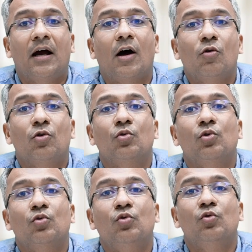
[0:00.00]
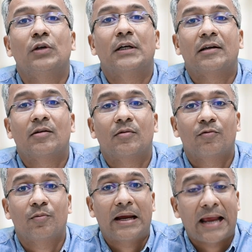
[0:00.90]
how to do
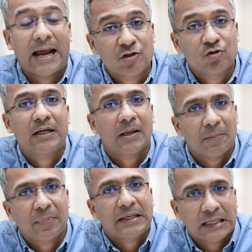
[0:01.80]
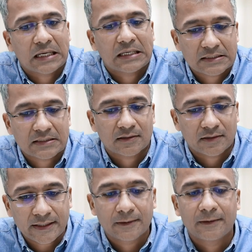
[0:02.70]
actually company analysis,
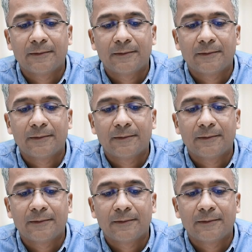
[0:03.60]
right?